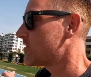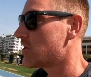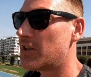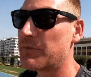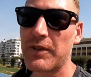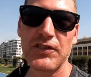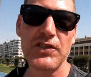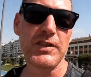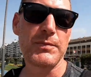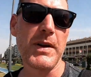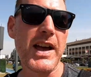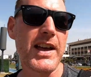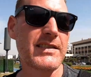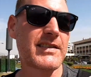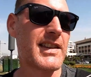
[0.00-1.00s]
gentleman just
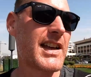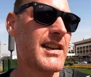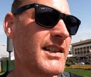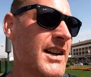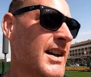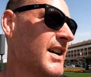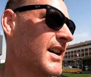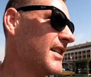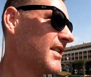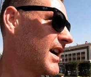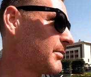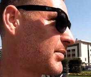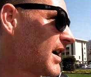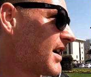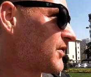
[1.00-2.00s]
passed. That
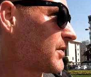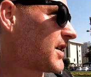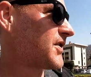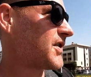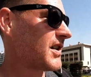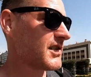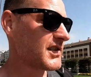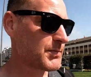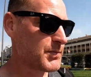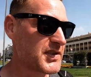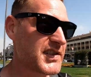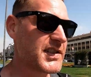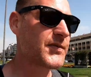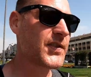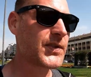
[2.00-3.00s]
path right there is
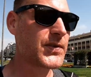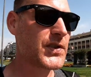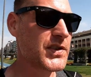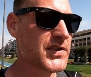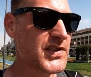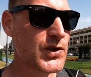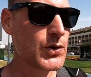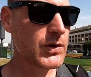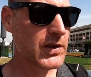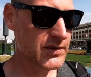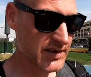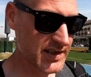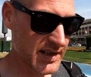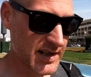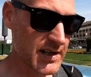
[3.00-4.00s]
specific for the
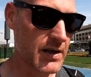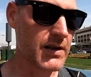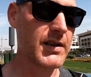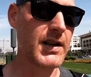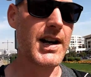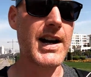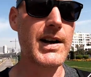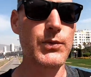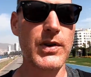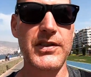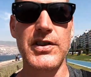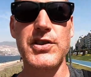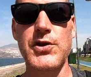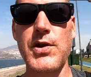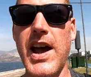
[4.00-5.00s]
scooters here,
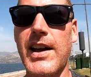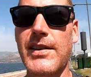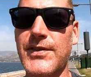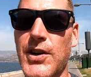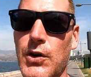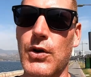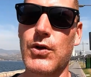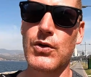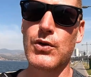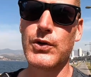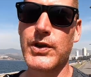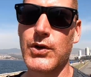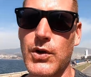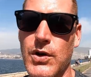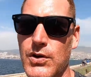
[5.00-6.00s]
whether you have your
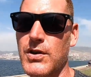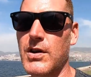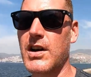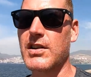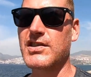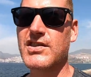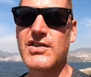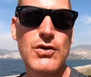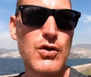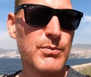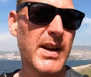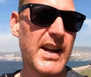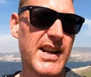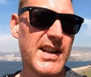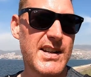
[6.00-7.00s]
own or there are so
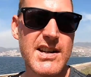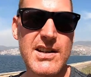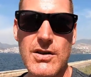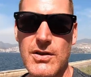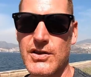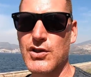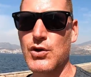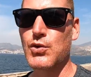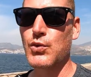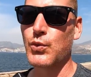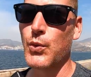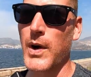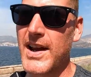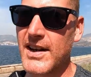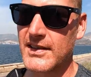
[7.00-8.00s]
many here to
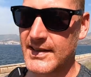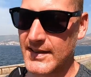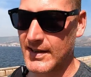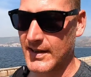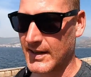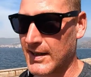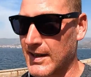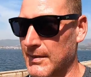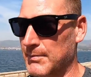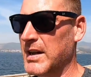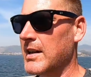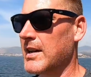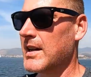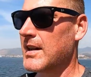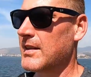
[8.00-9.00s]
rent.
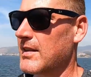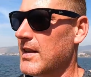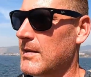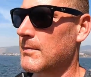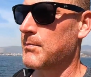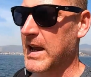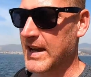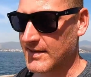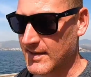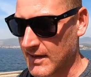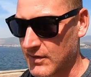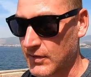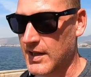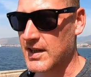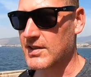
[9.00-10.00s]
They
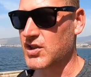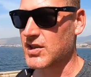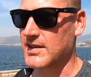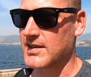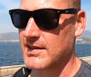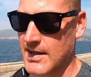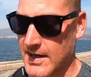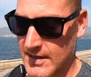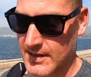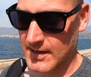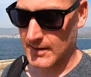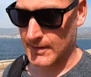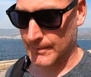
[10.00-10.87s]
basically just like